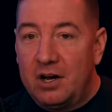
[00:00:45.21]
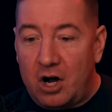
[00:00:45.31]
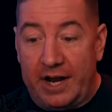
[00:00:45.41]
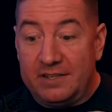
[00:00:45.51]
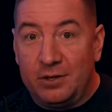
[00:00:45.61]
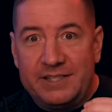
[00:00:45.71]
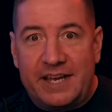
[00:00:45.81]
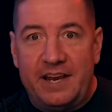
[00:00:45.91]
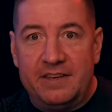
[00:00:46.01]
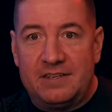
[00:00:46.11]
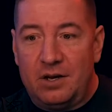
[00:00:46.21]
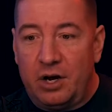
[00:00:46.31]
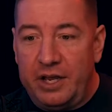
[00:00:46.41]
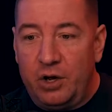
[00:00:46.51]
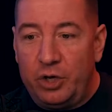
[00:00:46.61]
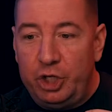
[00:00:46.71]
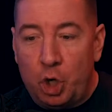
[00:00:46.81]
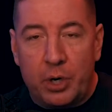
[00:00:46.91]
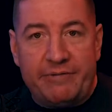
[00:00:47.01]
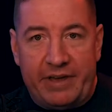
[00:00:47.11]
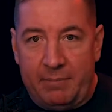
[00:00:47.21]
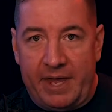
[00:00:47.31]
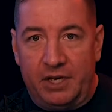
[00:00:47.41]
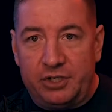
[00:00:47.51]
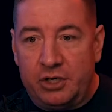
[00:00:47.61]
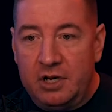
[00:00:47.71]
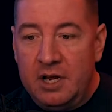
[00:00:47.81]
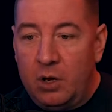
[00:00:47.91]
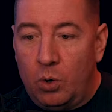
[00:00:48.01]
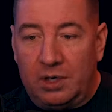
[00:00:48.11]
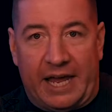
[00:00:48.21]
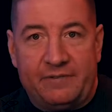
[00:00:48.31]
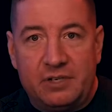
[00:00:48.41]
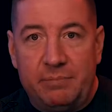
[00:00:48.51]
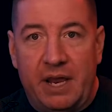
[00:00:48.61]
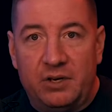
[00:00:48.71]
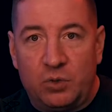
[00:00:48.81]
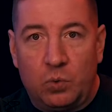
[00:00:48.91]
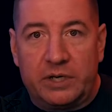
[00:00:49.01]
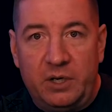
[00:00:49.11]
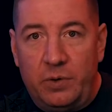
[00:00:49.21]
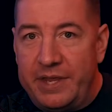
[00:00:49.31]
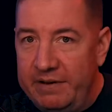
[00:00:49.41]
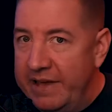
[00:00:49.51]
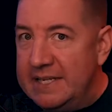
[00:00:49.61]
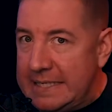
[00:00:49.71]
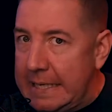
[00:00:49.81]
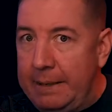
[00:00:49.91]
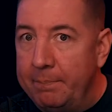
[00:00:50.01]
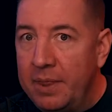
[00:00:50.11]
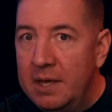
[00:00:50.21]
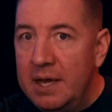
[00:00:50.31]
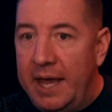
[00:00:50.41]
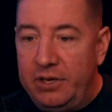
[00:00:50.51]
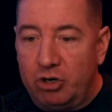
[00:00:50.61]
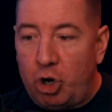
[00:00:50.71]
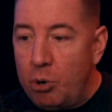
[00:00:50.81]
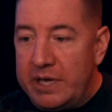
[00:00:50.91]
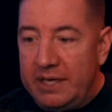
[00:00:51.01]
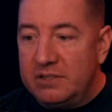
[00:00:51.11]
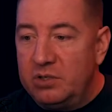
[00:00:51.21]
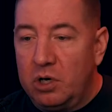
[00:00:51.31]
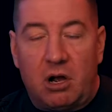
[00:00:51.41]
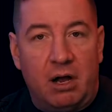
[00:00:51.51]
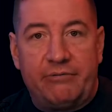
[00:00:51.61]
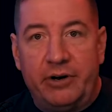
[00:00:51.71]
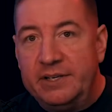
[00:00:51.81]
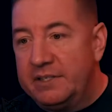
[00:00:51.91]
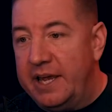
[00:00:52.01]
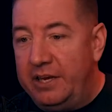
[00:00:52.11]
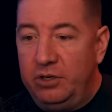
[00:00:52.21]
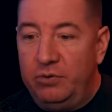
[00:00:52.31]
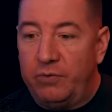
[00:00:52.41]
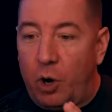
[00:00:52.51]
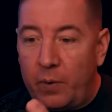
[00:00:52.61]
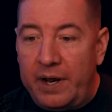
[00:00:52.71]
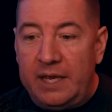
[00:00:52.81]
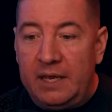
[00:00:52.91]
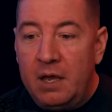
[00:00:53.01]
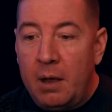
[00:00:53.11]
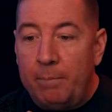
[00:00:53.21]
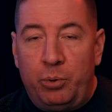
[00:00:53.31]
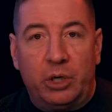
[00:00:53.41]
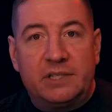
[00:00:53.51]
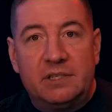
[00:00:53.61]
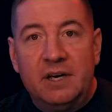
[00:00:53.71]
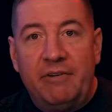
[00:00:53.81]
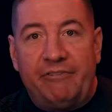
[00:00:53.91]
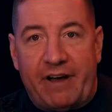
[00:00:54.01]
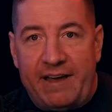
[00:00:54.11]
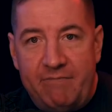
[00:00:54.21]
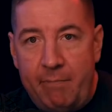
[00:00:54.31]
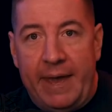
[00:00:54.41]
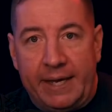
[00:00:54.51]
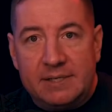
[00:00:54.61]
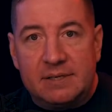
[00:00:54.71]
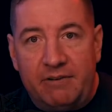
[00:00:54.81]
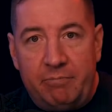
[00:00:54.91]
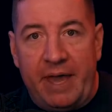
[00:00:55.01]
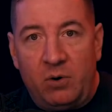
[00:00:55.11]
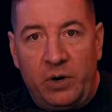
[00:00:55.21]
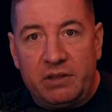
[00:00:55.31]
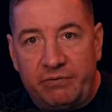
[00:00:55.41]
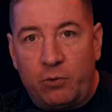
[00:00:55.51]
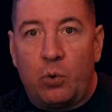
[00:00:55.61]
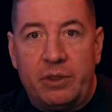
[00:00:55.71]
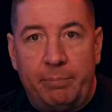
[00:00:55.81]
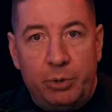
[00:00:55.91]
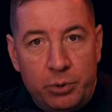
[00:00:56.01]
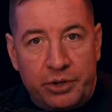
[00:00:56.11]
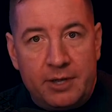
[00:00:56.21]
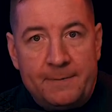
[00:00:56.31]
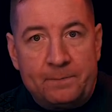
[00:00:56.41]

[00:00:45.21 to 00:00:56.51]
All right, so let's get into this scenario. You're an event manager or a live stream manager working with an event team, and you're going into a conference and you've already booked 5 megs of bandwidth for the booth